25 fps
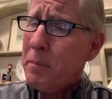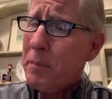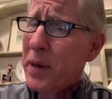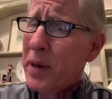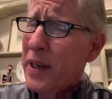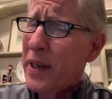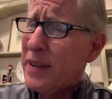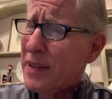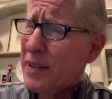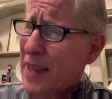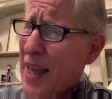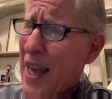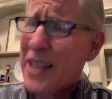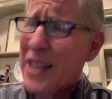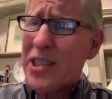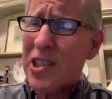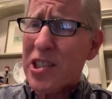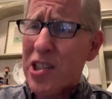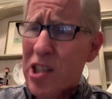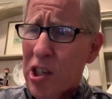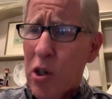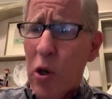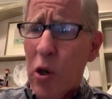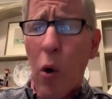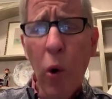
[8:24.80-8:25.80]
but that's
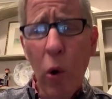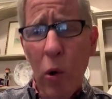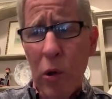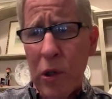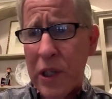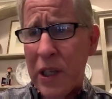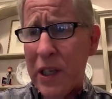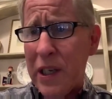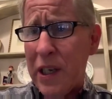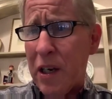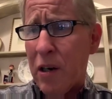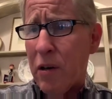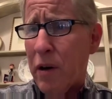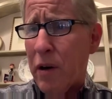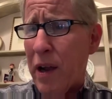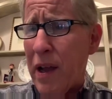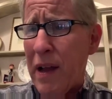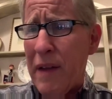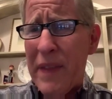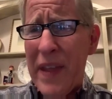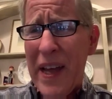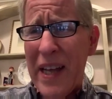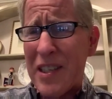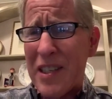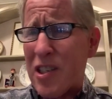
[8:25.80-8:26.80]
the goal here.
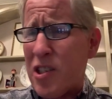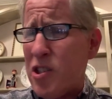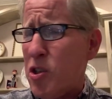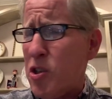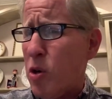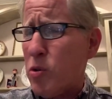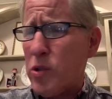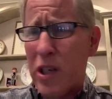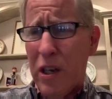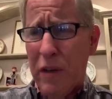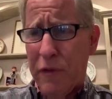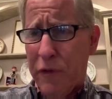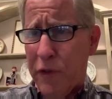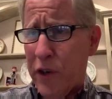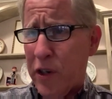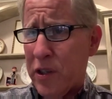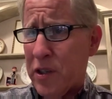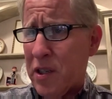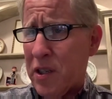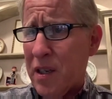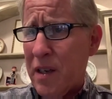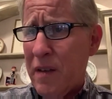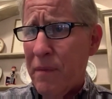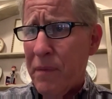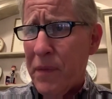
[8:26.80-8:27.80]
And that's no different
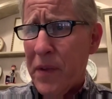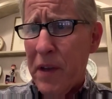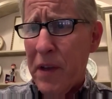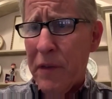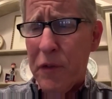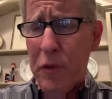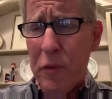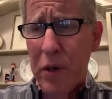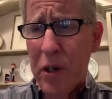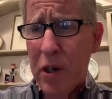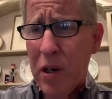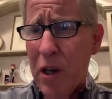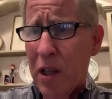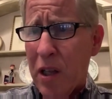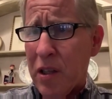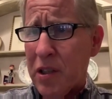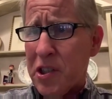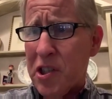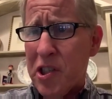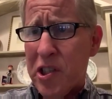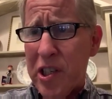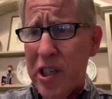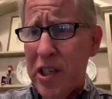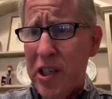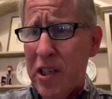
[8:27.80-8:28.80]
if you're a
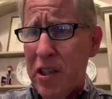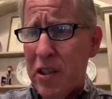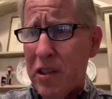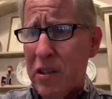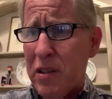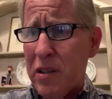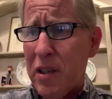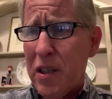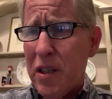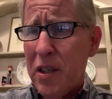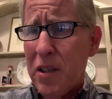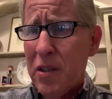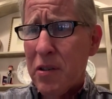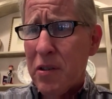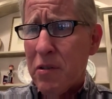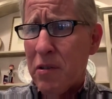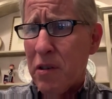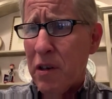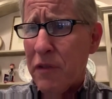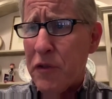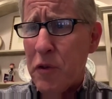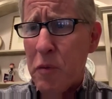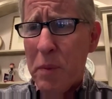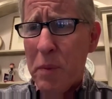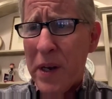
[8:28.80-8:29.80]
college senior or
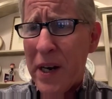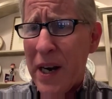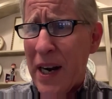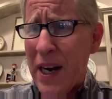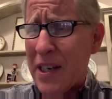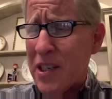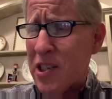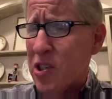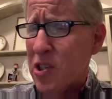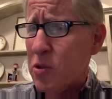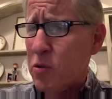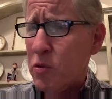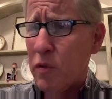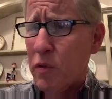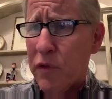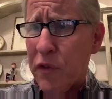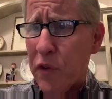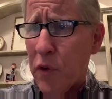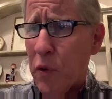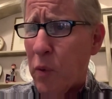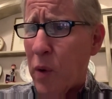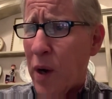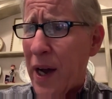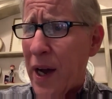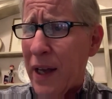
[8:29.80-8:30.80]
if you've been out of school
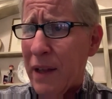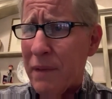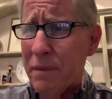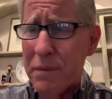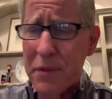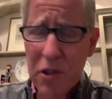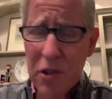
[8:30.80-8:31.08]
for a while.